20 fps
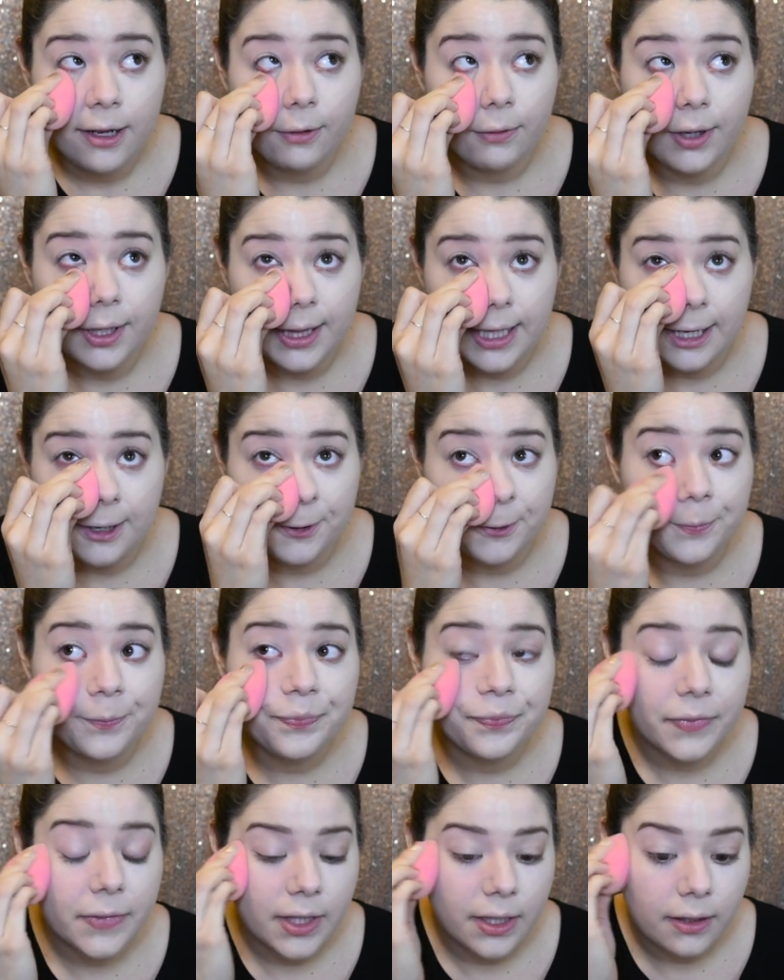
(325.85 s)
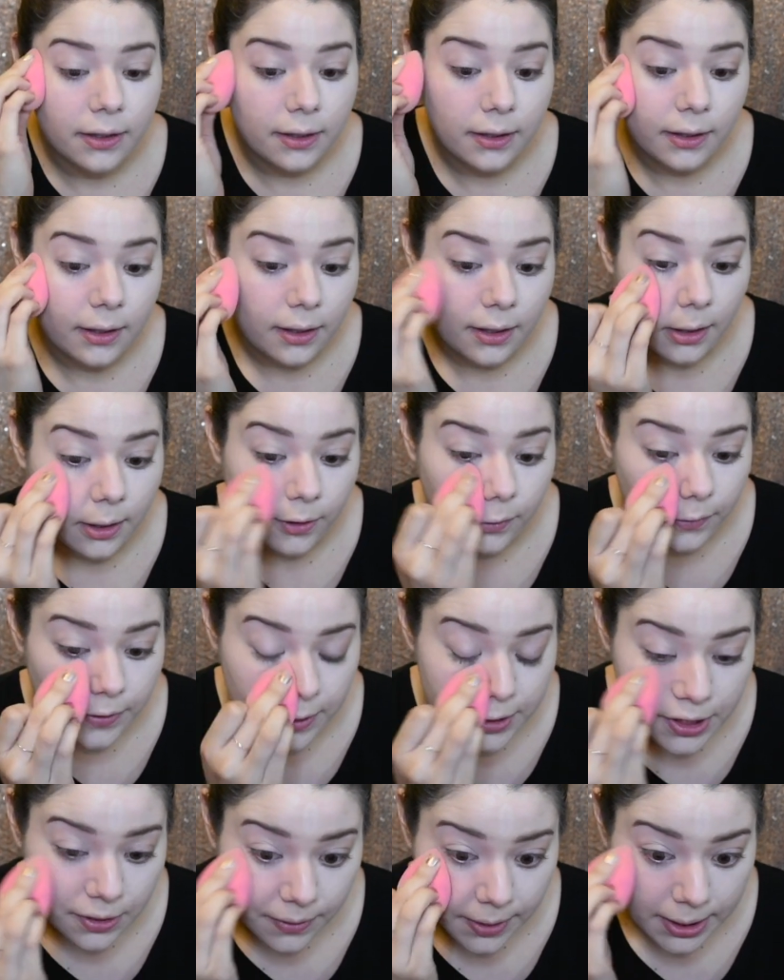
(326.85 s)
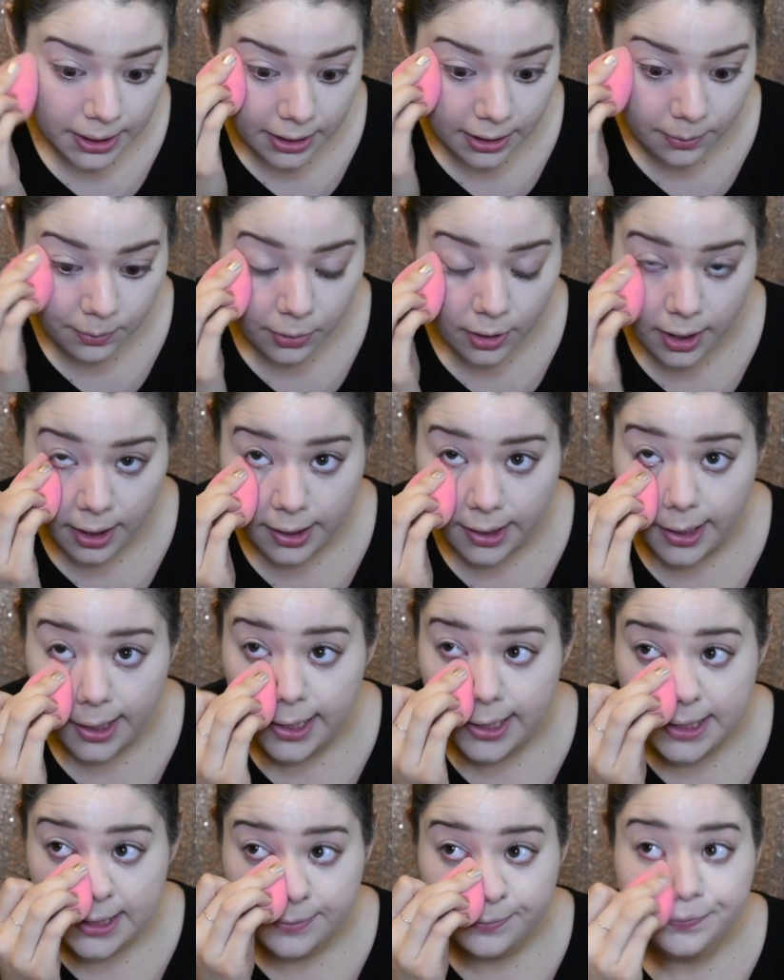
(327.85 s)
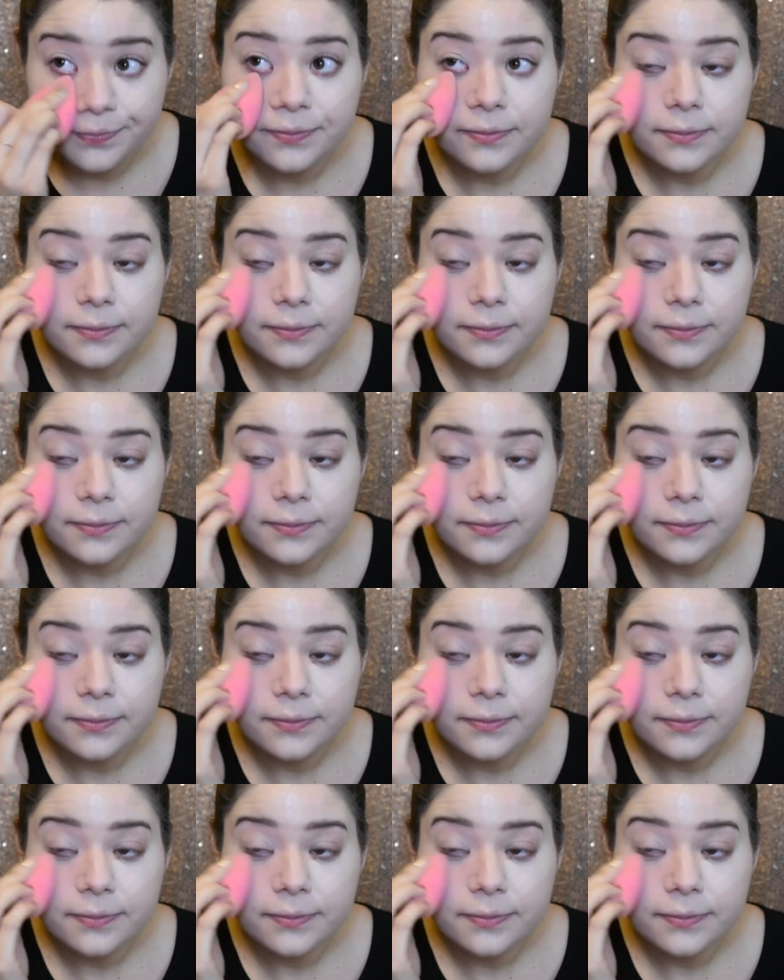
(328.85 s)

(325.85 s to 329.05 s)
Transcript: without overdoing any product.